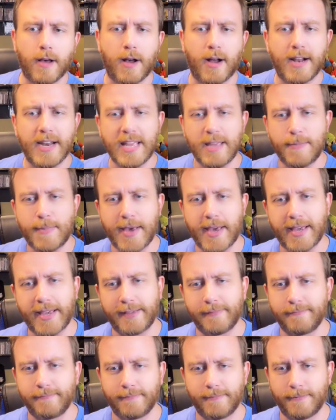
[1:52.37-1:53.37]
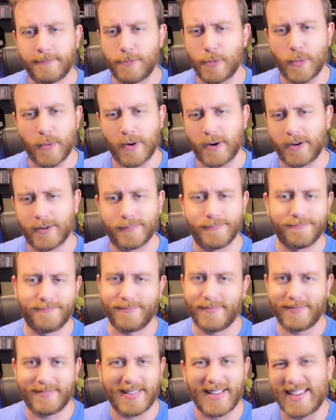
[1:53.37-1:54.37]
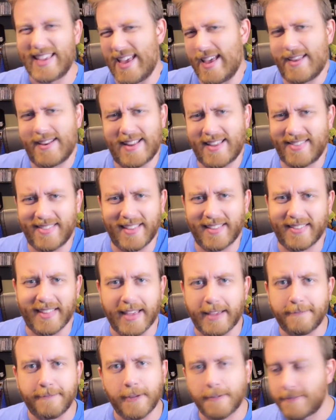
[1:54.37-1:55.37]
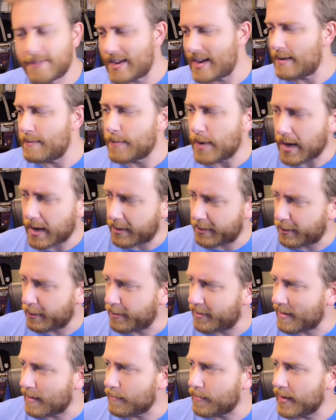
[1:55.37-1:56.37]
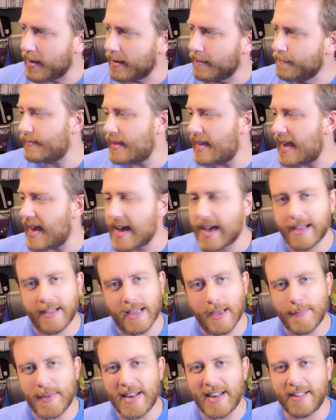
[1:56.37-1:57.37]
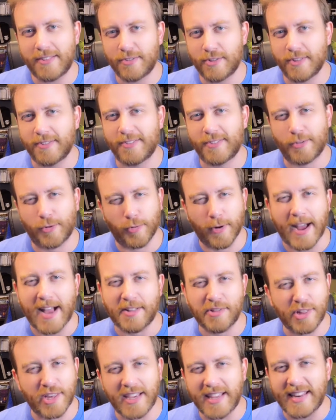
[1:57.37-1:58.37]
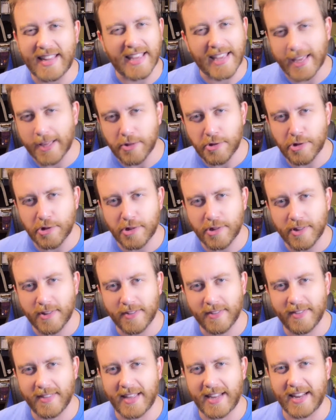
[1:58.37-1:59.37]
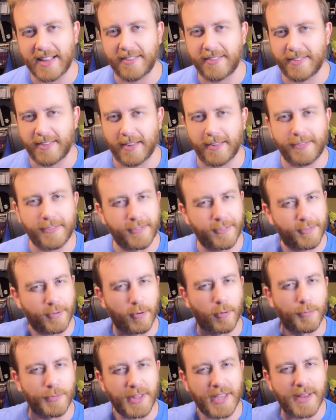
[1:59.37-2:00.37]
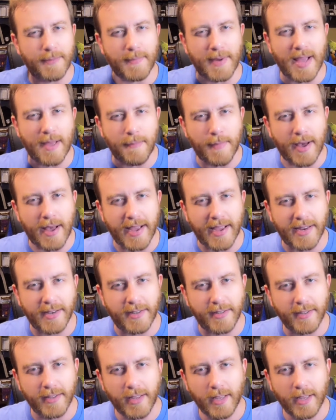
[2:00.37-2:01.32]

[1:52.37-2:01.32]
on eBay for, again, I think like 15 bucks or something. Yeah, I mean, it's just scratching an itch that exists only in my mind,